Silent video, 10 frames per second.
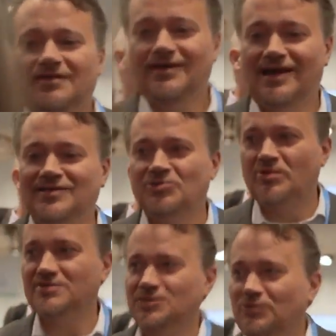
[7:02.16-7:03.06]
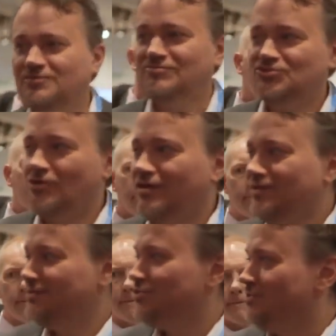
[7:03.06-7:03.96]
I think the president would strongly
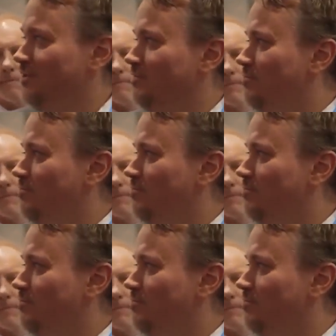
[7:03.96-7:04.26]
disagree with the